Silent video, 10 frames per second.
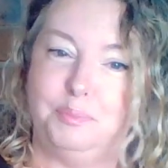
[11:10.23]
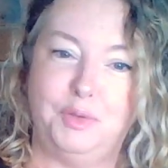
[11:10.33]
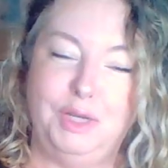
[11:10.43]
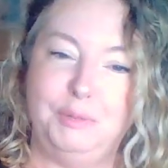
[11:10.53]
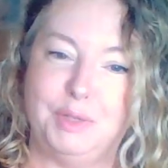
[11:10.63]

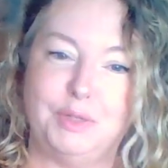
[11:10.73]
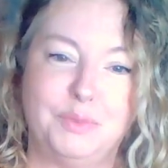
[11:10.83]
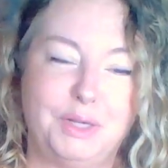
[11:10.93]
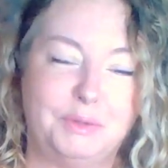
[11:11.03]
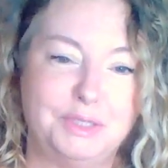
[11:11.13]
purely because
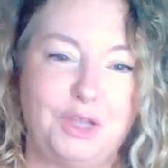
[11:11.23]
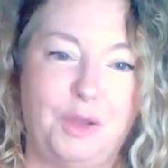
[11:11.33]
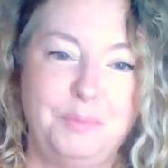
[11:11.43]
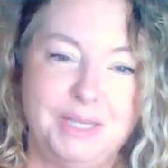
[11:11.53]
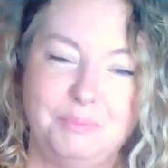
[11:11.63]
when I was
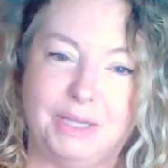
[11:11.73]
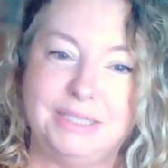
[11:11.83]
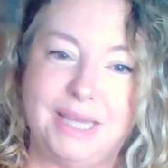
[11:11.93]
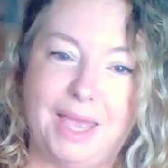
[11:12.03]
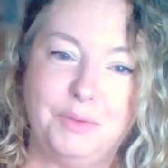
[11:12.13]
typing in my
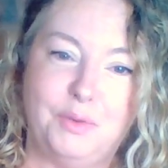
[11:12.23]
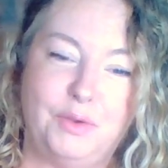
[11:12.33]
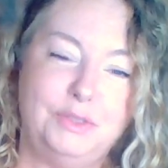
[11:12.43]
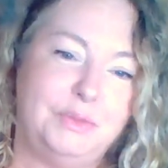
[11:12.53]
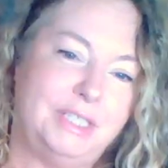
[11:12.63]
tag
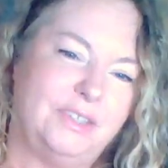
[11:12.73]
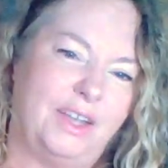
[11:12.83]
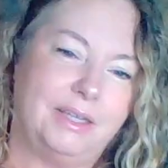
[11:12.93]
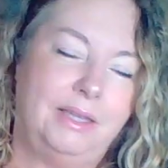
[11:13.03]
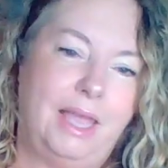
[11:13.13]
words, which is
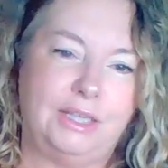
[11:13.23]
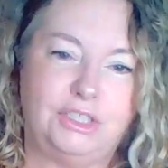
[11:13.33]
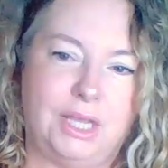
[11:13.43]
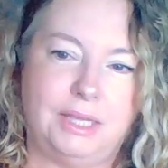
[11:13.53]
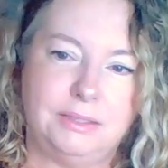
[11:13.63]
like
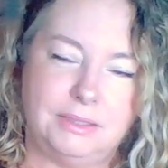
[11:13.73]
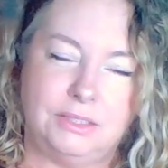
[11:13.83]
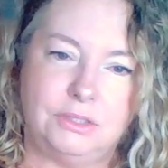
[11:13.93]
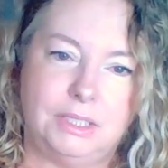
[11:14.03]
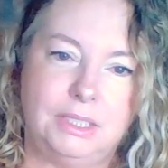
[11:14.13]
hashtags
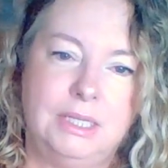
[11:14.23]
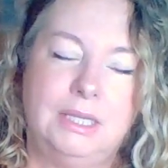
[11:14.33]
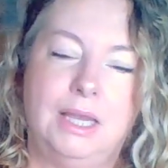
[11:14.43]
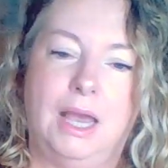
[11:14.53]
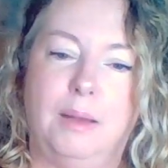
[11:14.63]
essentially,
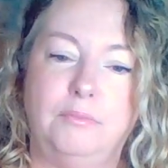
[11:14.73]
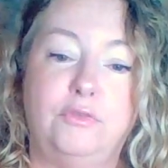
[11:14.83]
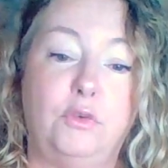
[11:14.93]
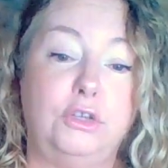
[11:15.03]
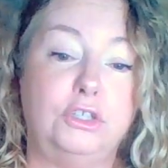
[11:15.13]
um,
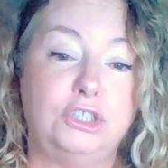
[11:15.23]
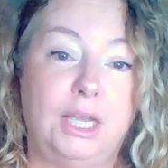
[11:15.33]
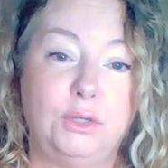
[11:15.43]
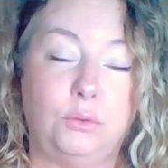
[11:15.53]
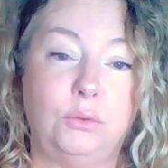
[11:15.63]
for your
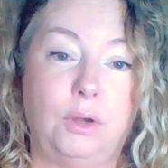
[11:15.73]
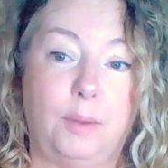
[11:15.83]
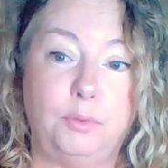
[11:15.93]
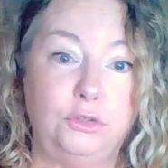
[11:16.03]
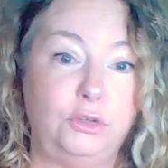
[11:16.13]
channel,
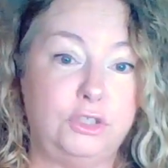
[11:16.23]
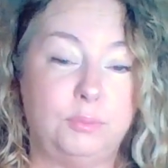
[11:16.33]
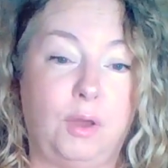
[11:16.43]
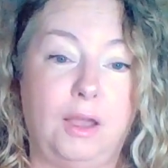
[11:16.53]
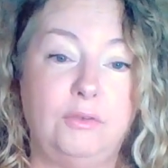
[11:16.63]
I put new
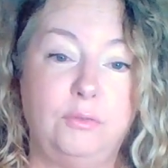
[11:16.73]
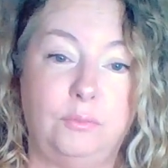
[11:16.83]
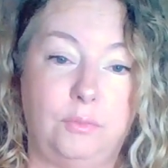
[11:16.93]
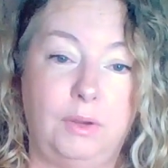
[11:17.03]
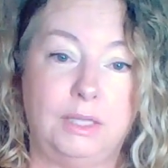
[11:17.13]
supply
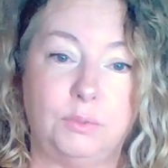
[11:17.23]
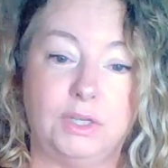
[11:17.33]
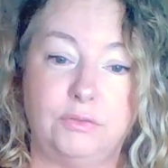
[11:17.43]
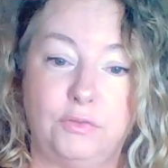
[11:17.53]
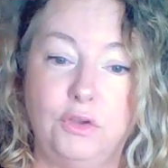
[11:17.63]
as
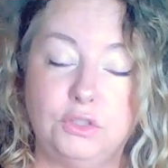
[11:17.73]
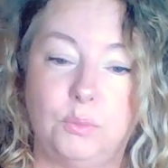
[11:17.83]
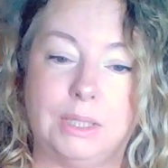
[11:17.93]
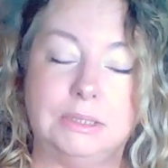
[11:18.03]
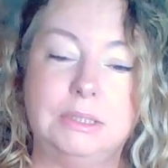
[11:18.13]
one of the
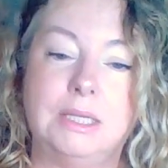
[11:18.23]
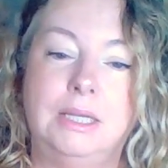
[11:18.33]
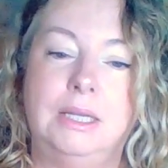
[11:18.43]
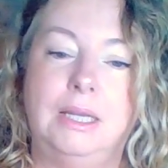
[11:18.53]
first ones.